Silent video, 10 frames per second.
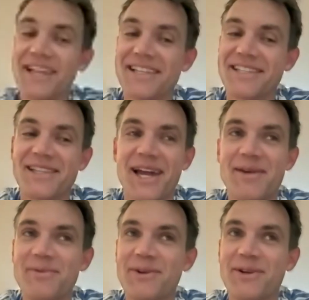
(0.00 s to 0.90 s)

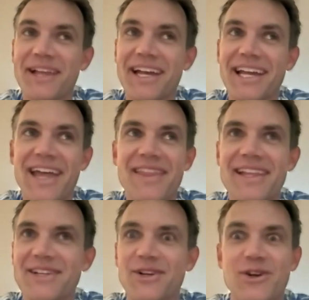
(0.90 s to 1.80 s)
slammer. Like, and
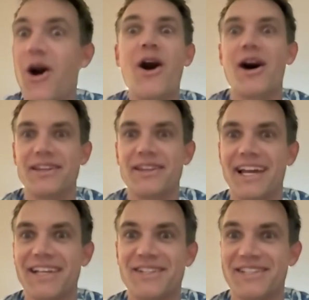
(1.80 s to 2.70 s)
then gone.
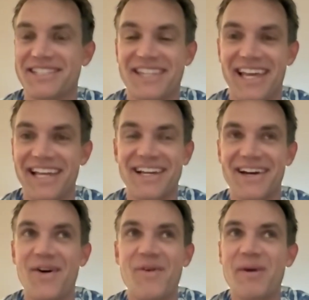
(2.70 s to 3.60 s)
Like, it's just like,
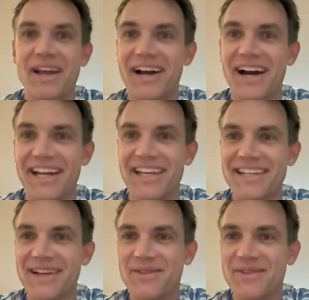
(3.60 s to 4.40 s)
oh my God, that was